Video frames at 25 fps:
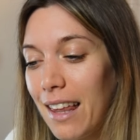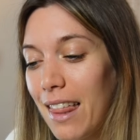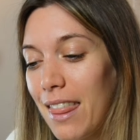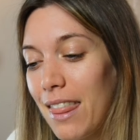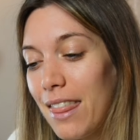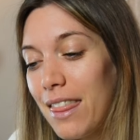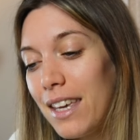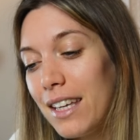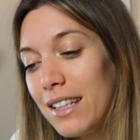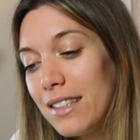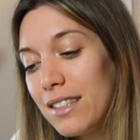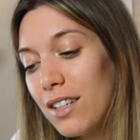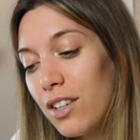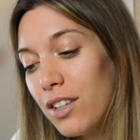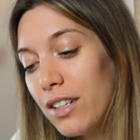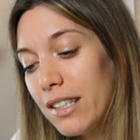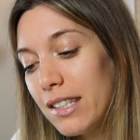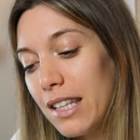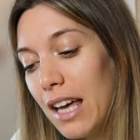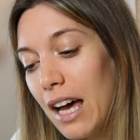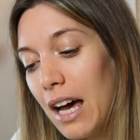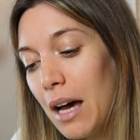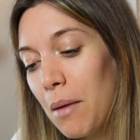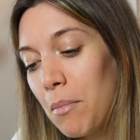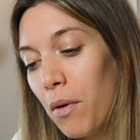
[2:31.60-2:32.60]
these are
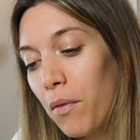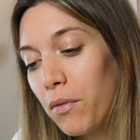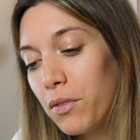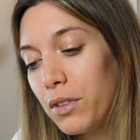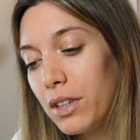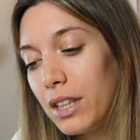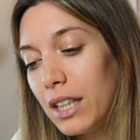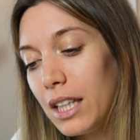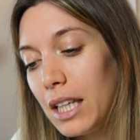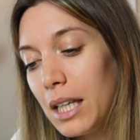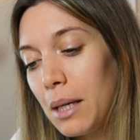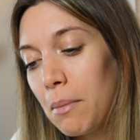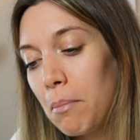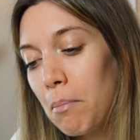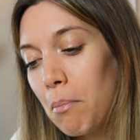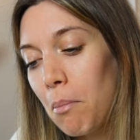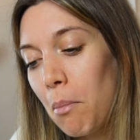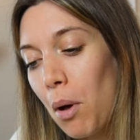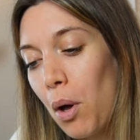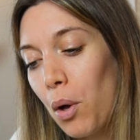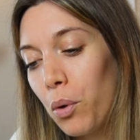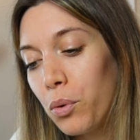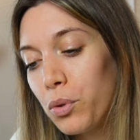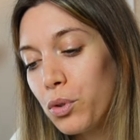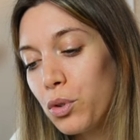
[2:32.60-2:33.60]
some of the
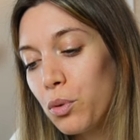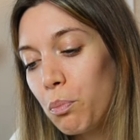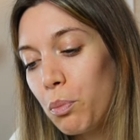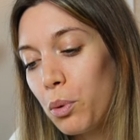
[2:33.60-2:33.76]
most